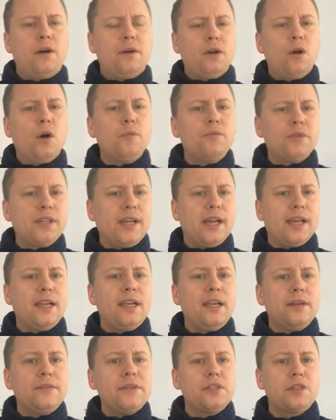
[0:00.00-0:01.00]
And hopefully I can
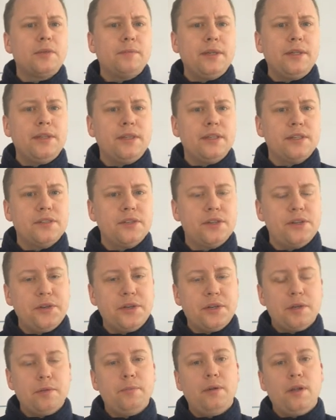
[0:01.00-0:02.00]
give you some ideas that you
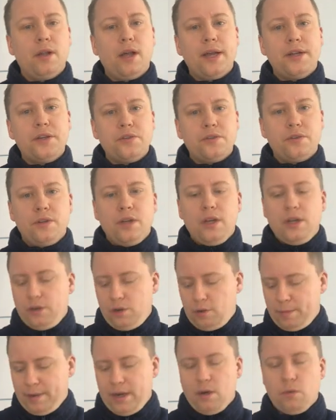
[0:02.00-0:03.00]
can apply to
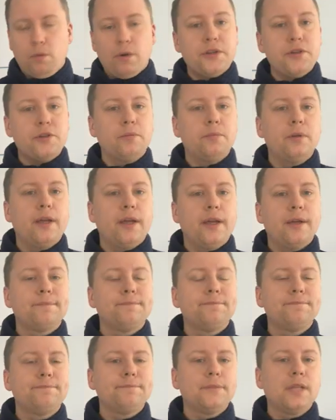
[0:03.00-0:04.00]
no matter what you're playing.
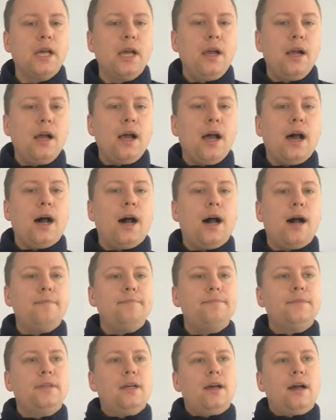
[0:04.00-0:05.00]

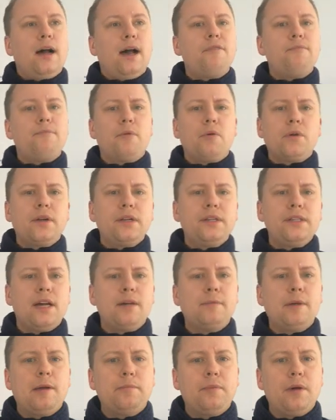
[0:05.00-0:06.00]
I've broken
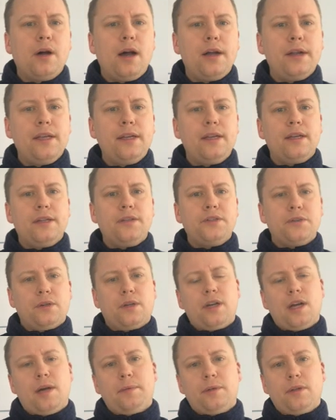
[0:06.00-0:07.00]
down my body into a
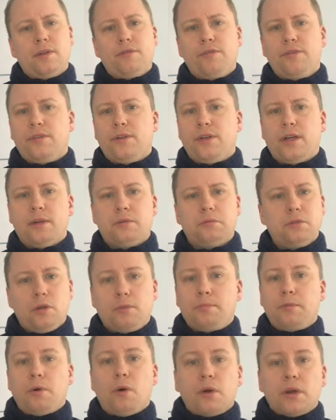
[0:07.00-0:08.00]
couple of
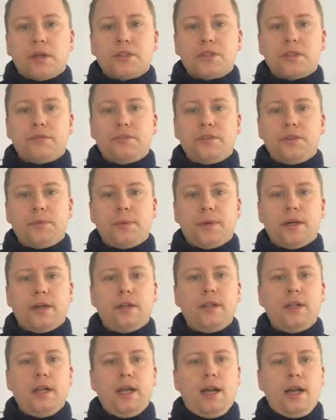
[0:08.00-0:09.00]
components, if you
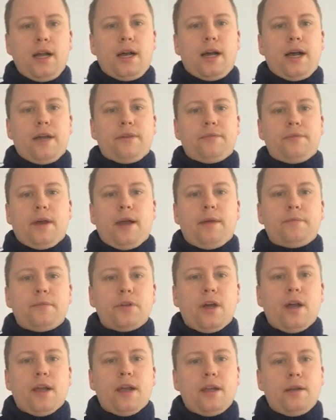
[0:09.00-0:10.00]
will. I'm
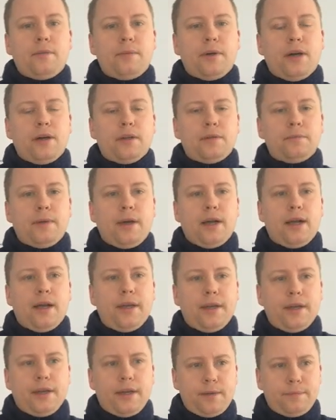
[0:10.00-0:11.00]
talking about
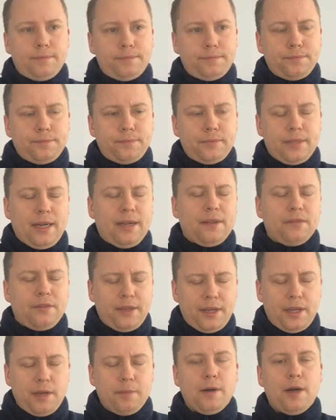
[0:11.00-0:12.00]
and I
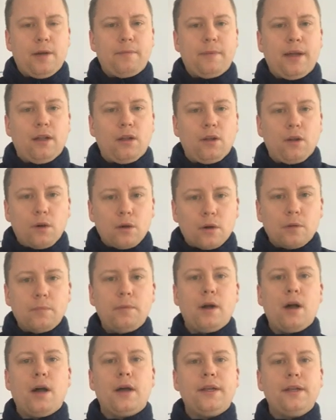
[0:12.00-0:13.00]
think about my lower
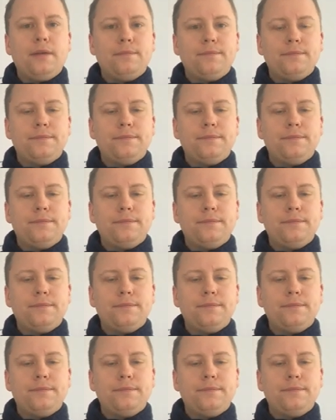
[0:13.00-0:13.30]
body.